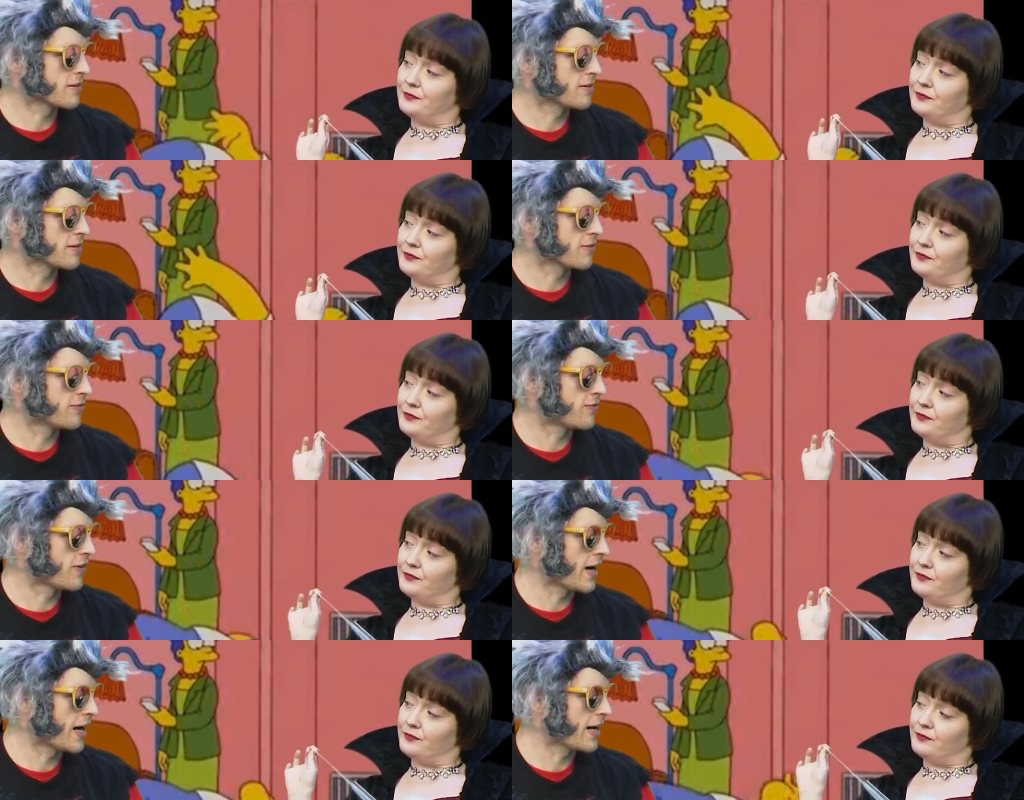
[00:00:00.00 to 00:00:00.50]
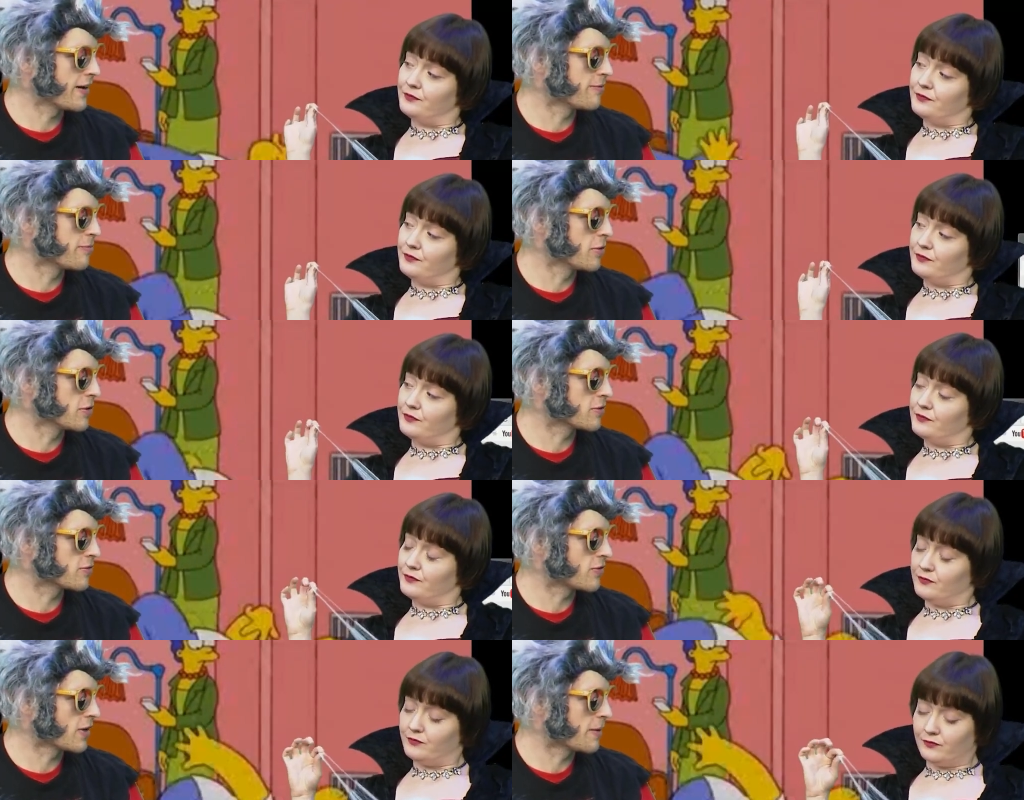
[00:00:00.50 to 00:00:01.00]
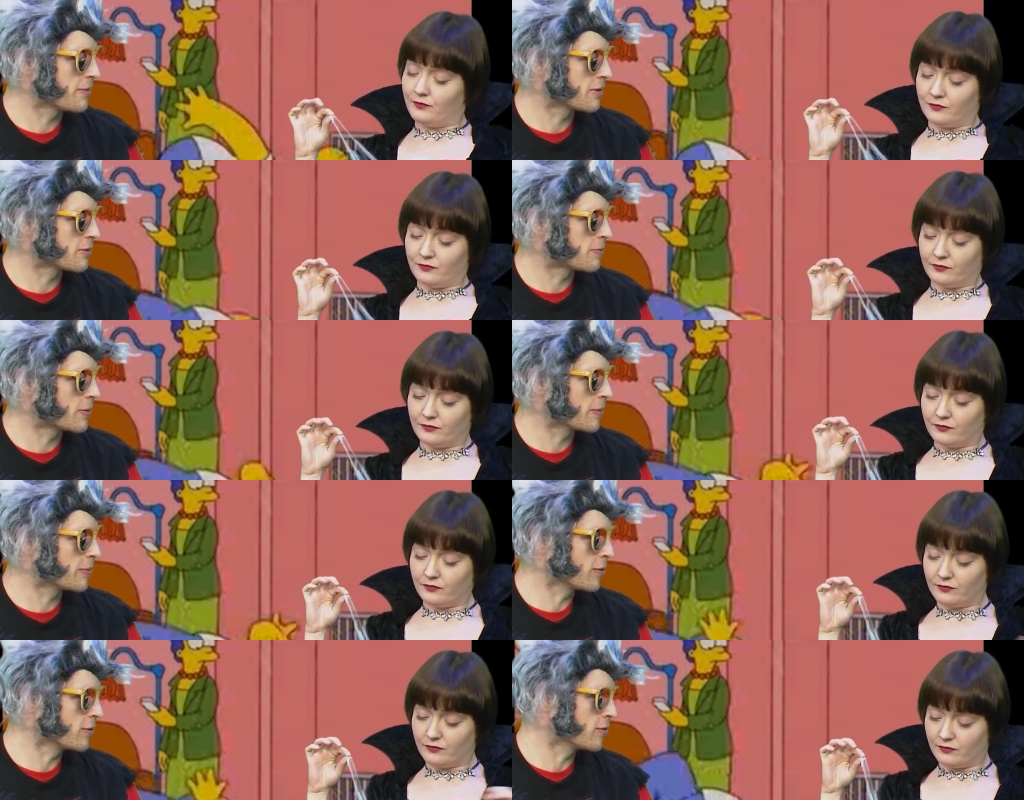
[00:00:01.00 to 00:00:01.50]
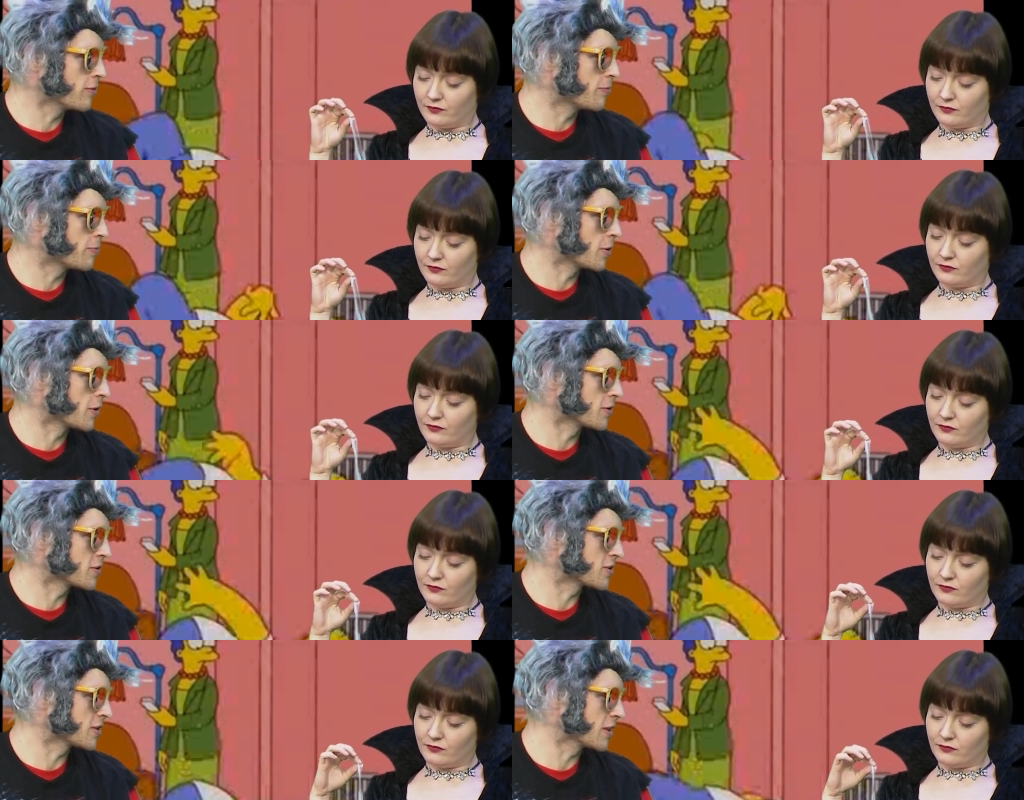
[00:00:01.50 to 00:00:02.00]
Speaker 1: the five most famous people you've
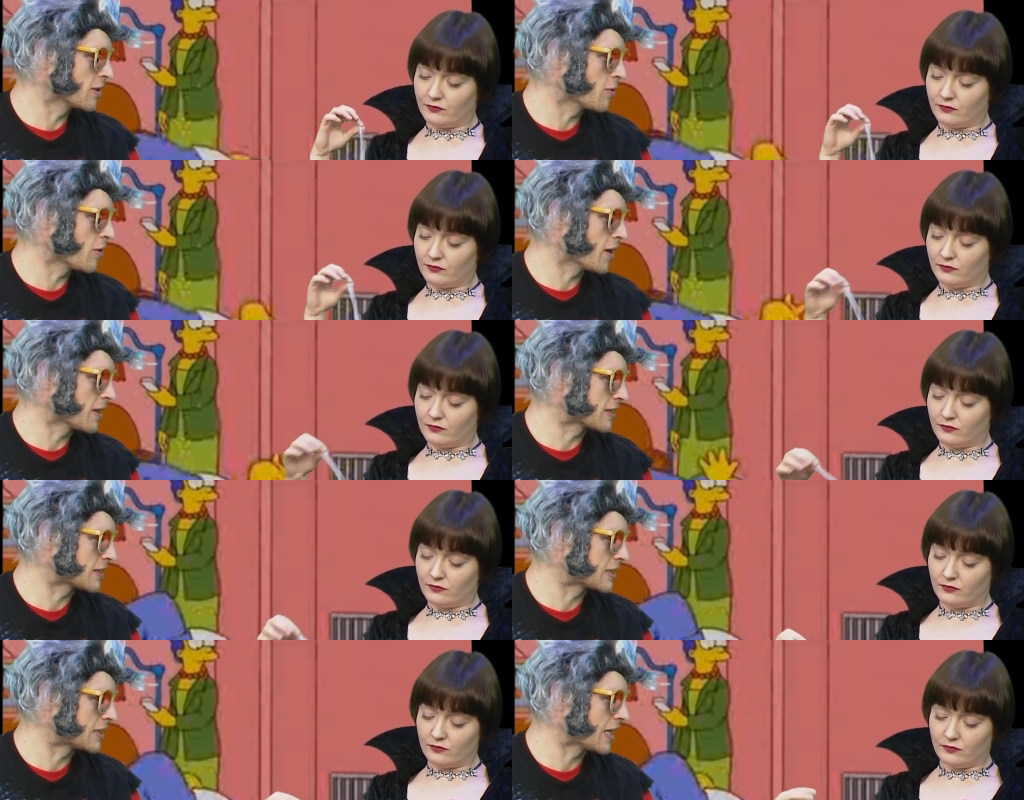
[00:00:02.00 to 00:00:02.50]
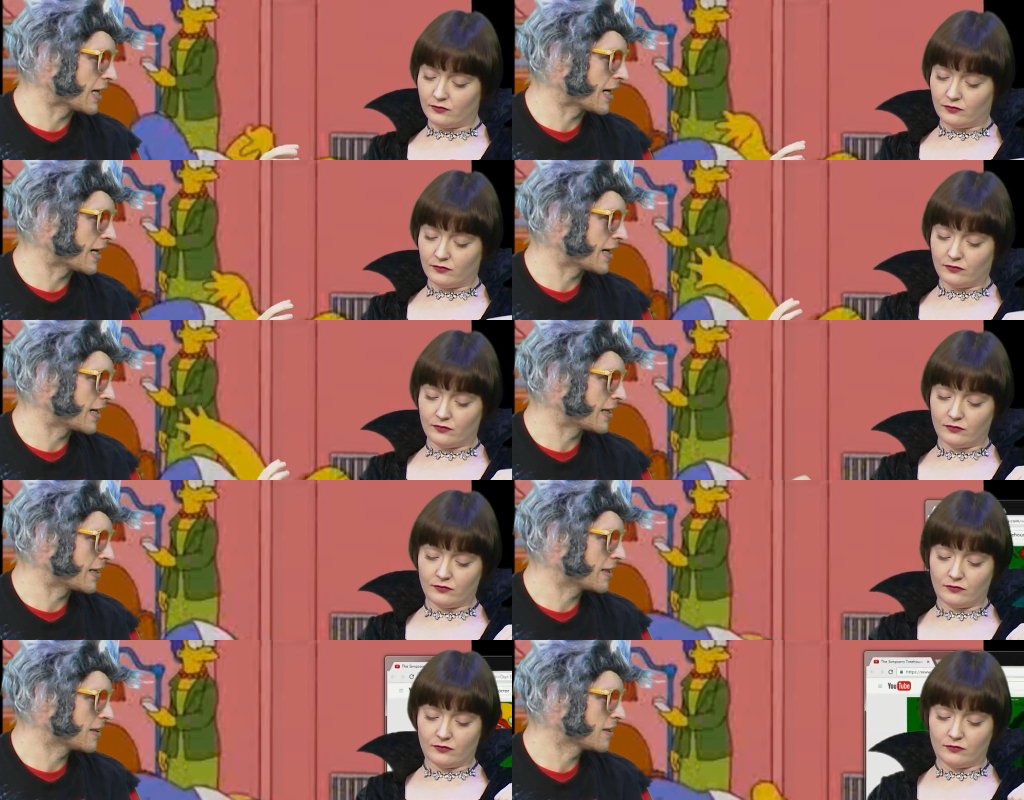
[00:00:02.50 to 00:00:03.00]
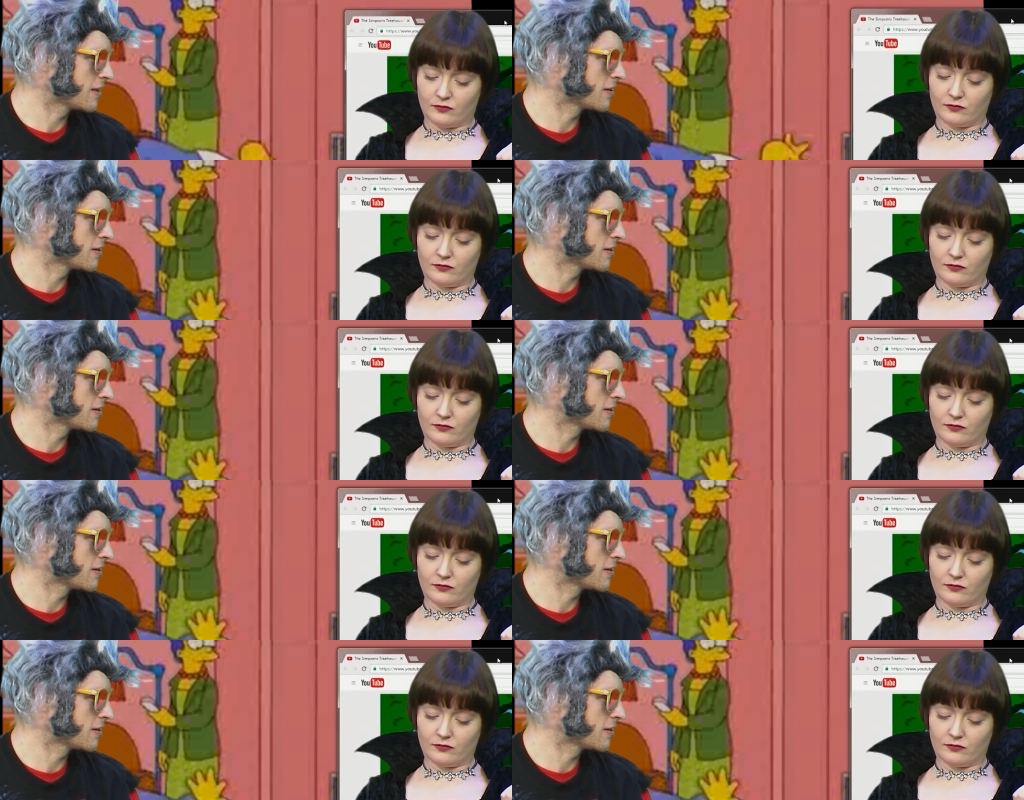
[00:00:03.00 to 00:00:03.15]
personally watched die?